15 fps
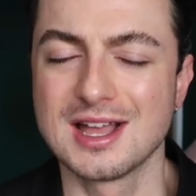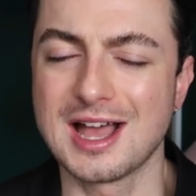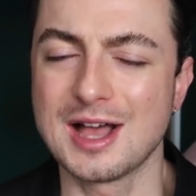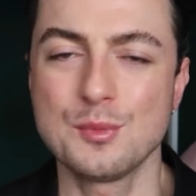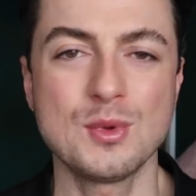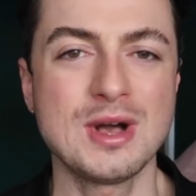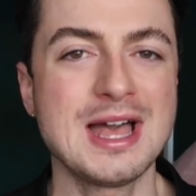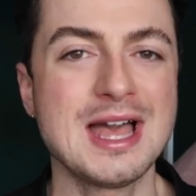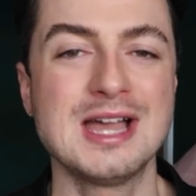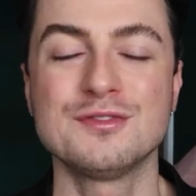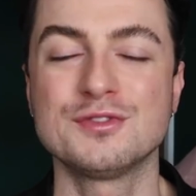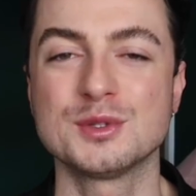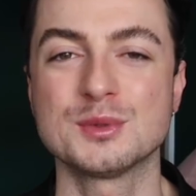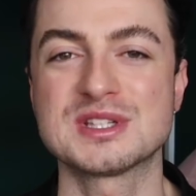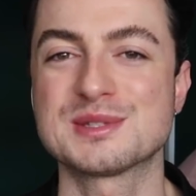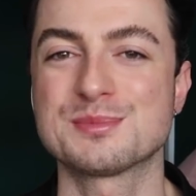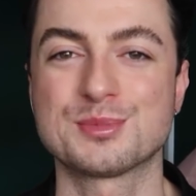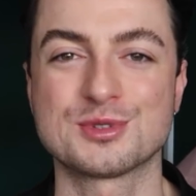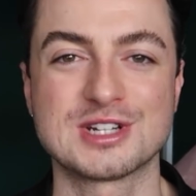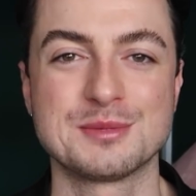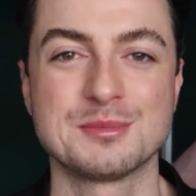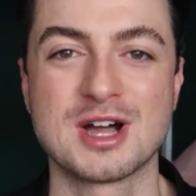And where everyone's
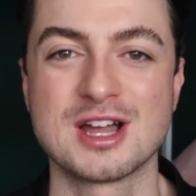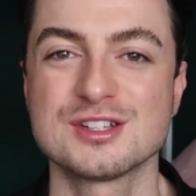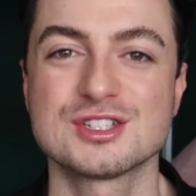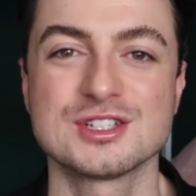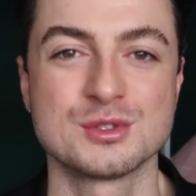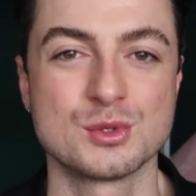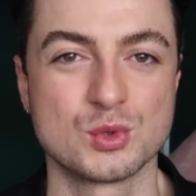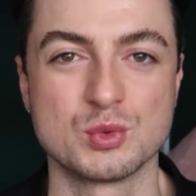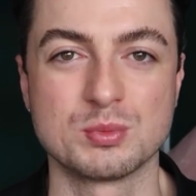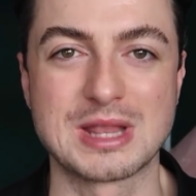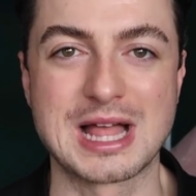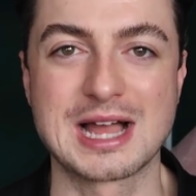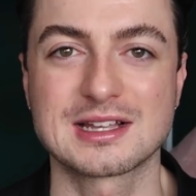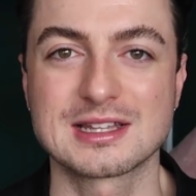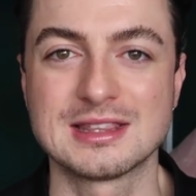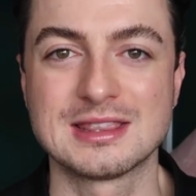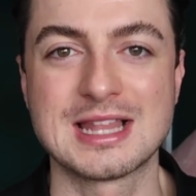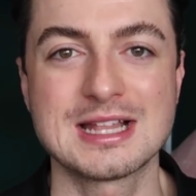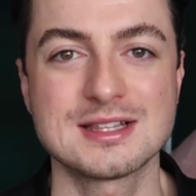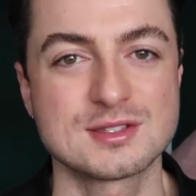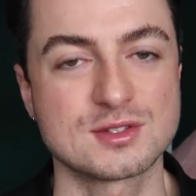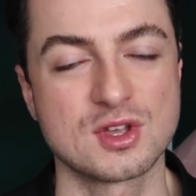pretty much in all black,
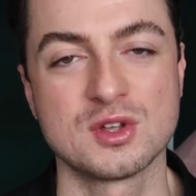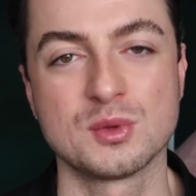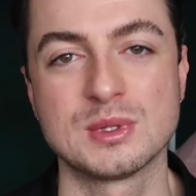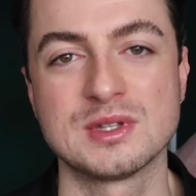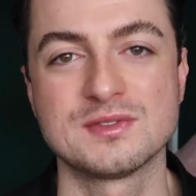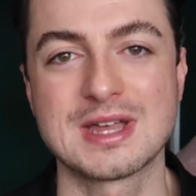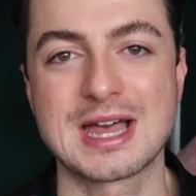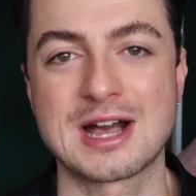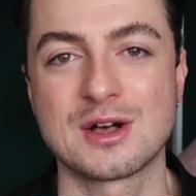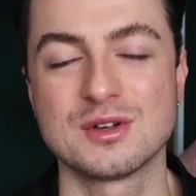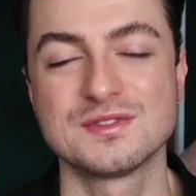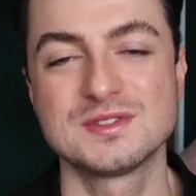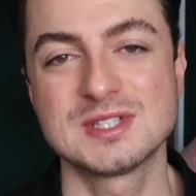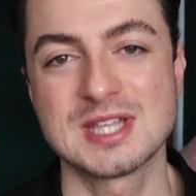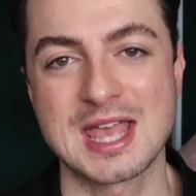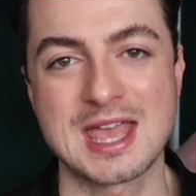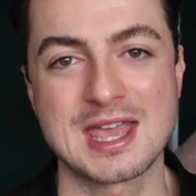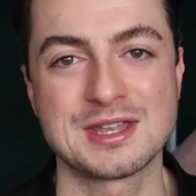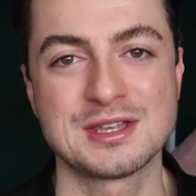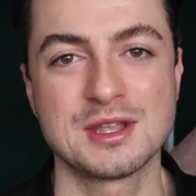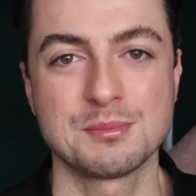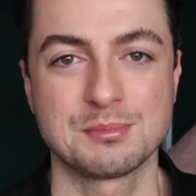let's go with out of
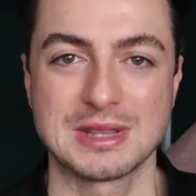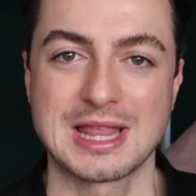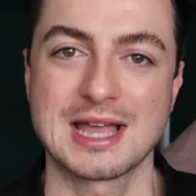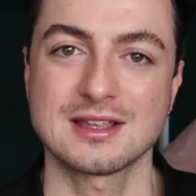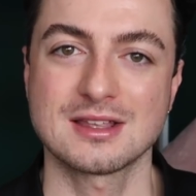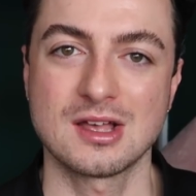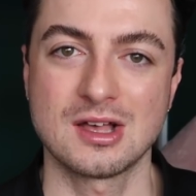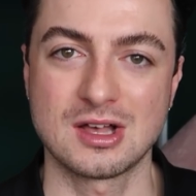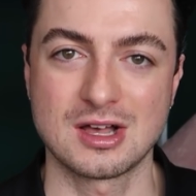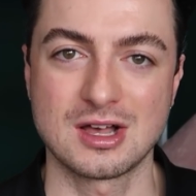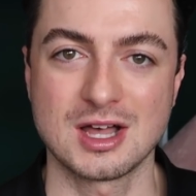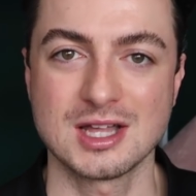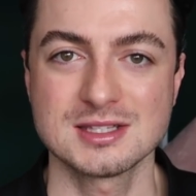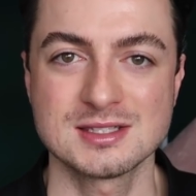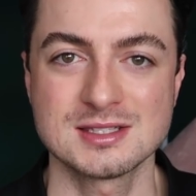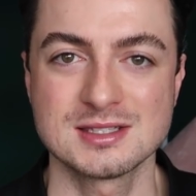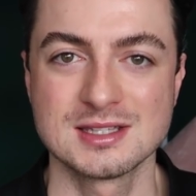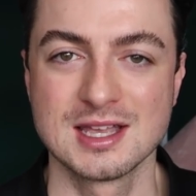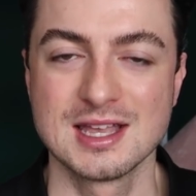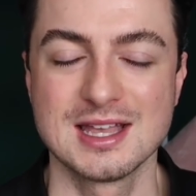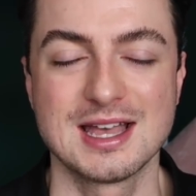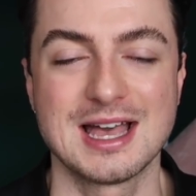10 black hearts.
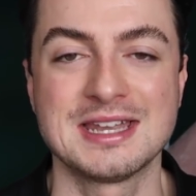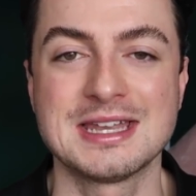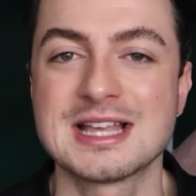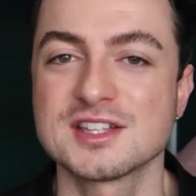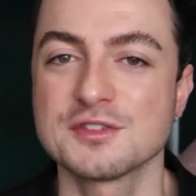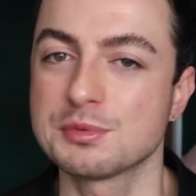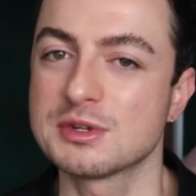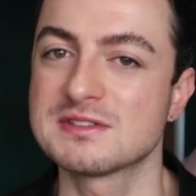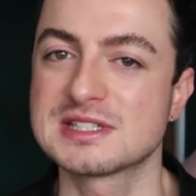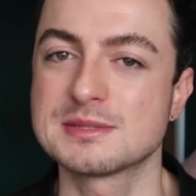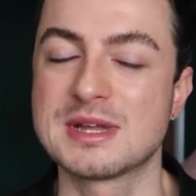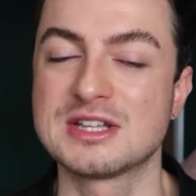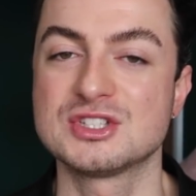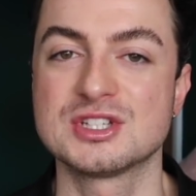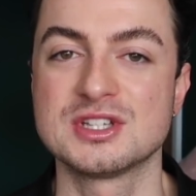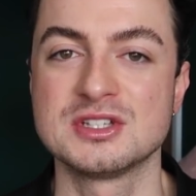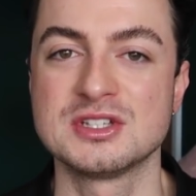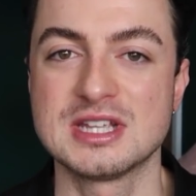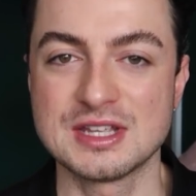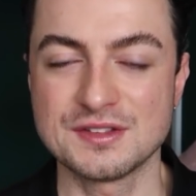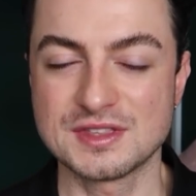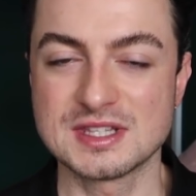And as I previously
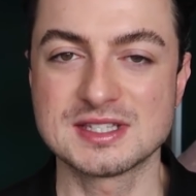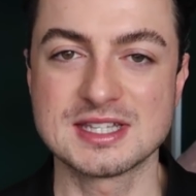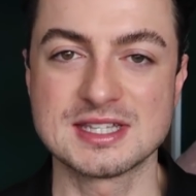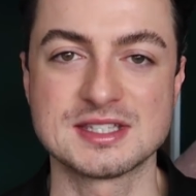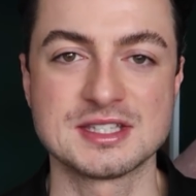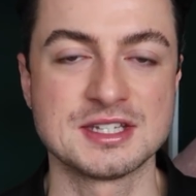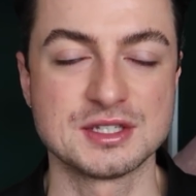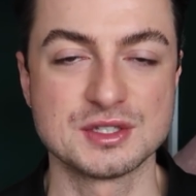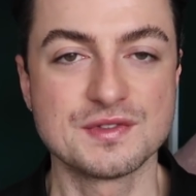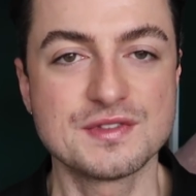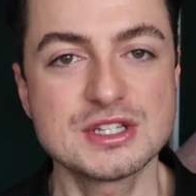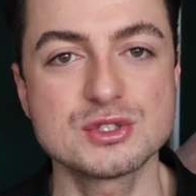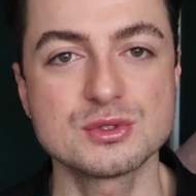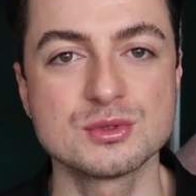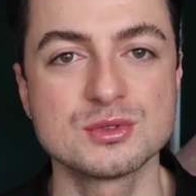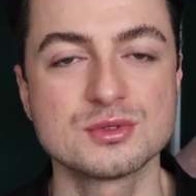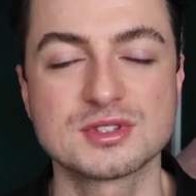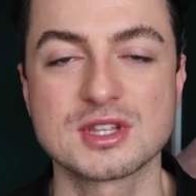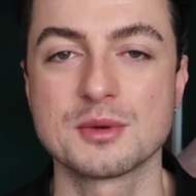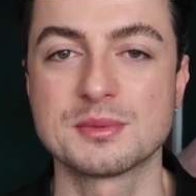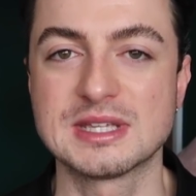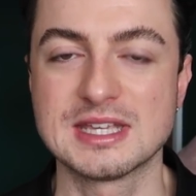mentioned, if this is an individual,
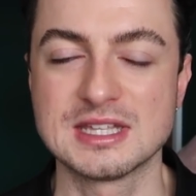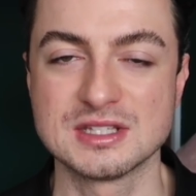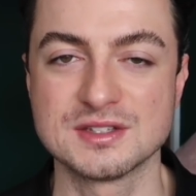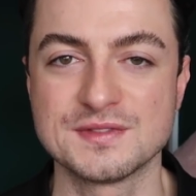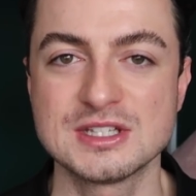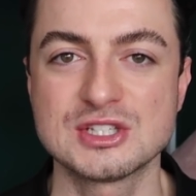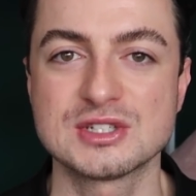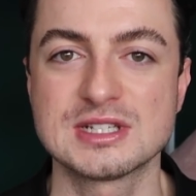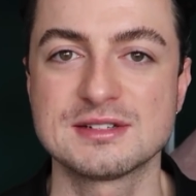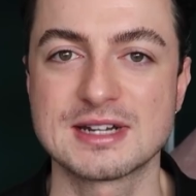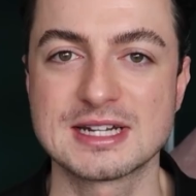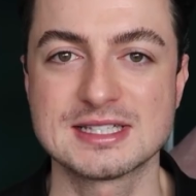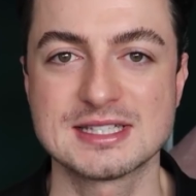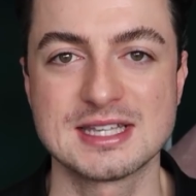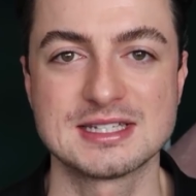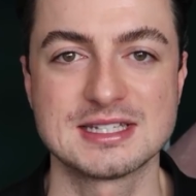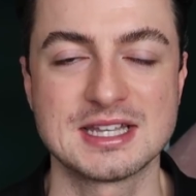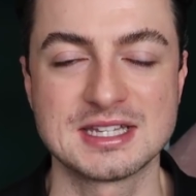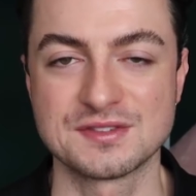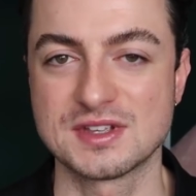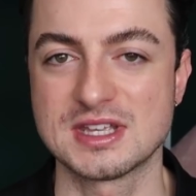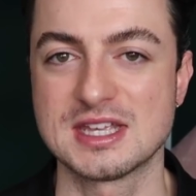they'll be individually rated,
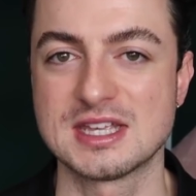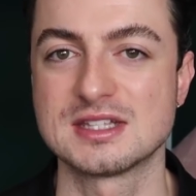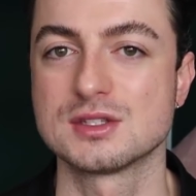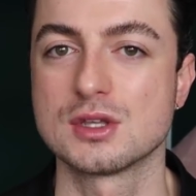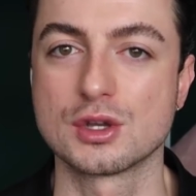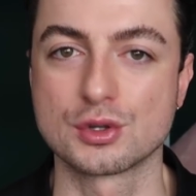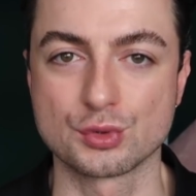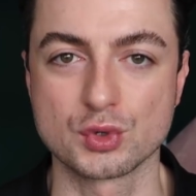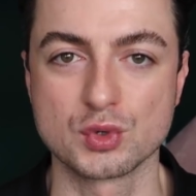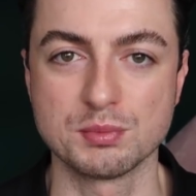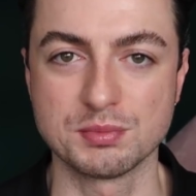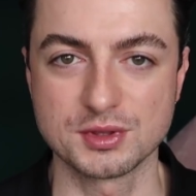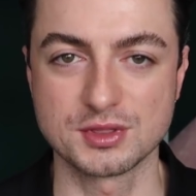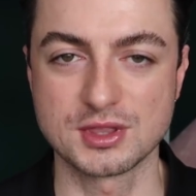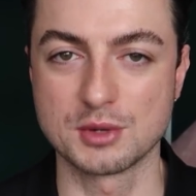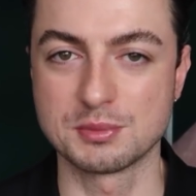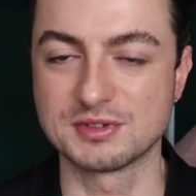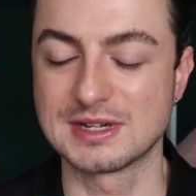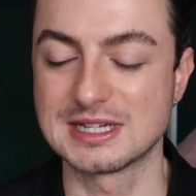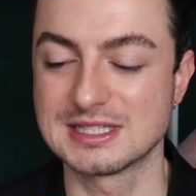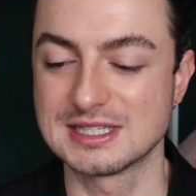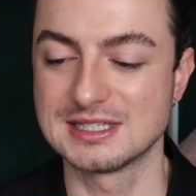and if it is a group, they'll be
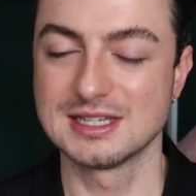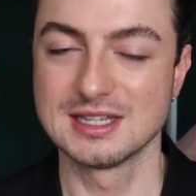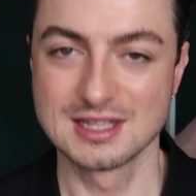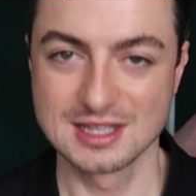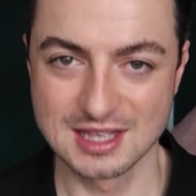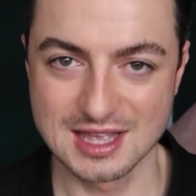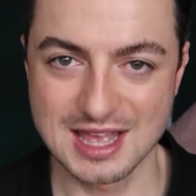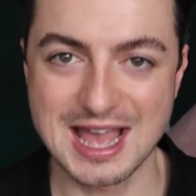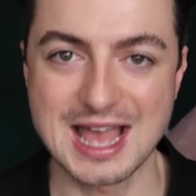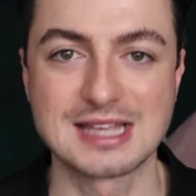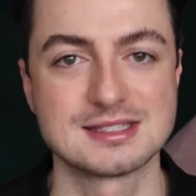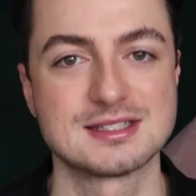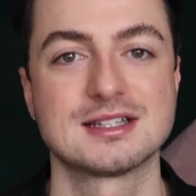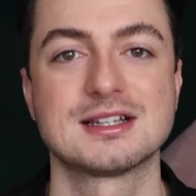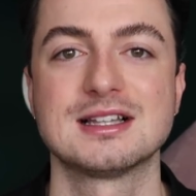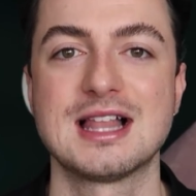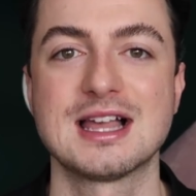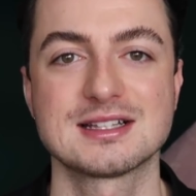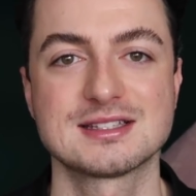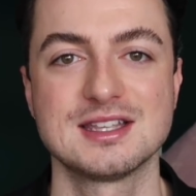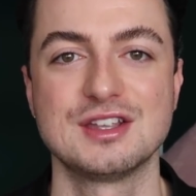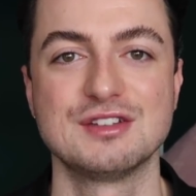rated as a
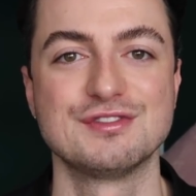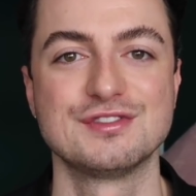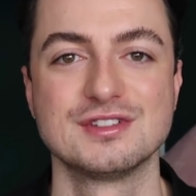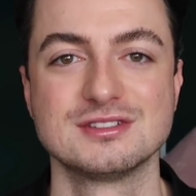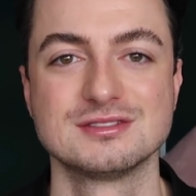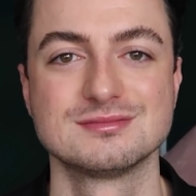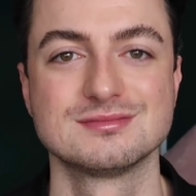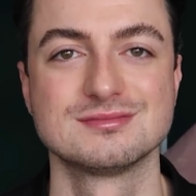collective.